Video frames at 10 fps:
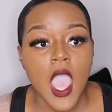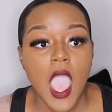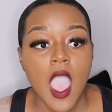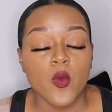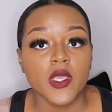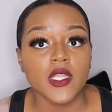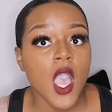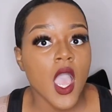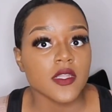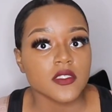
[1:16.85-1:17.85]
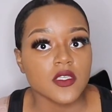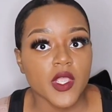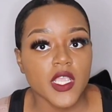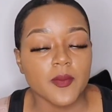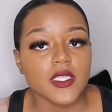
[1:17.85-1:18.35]
I would honestly
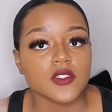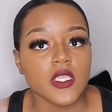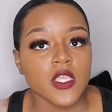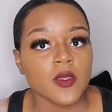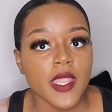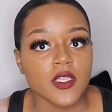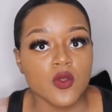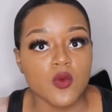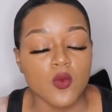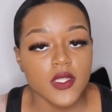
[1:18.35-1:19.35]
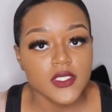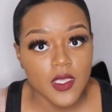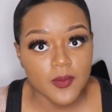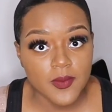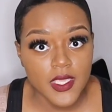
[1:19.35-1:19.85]
recommend to anybody who wants
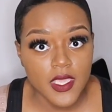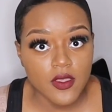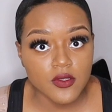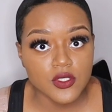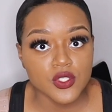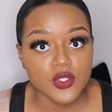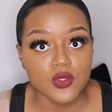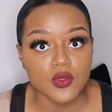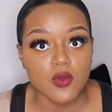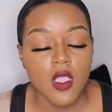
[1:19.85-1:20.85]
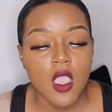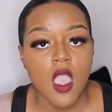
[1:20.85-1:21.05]
a BBL to